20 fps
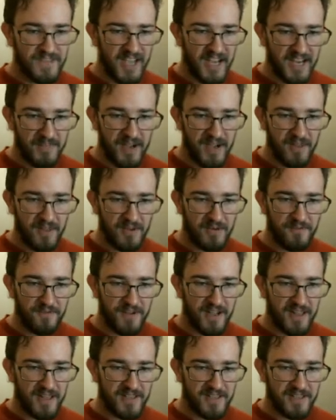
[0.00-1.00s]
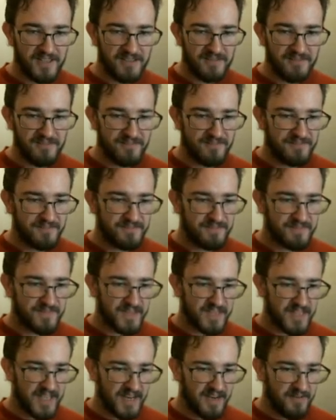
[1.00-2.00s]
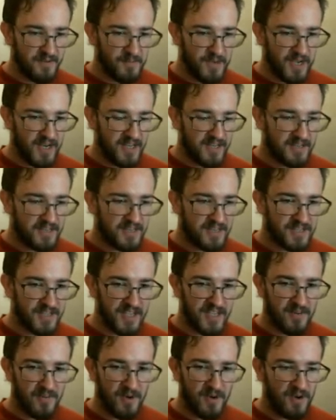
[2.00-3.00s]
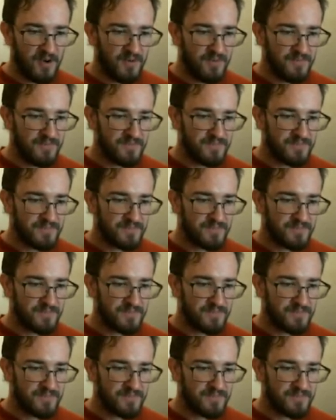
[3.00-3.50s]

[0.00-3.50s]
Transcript: Take them out, little fellas. Is that everybody? Did you get them all?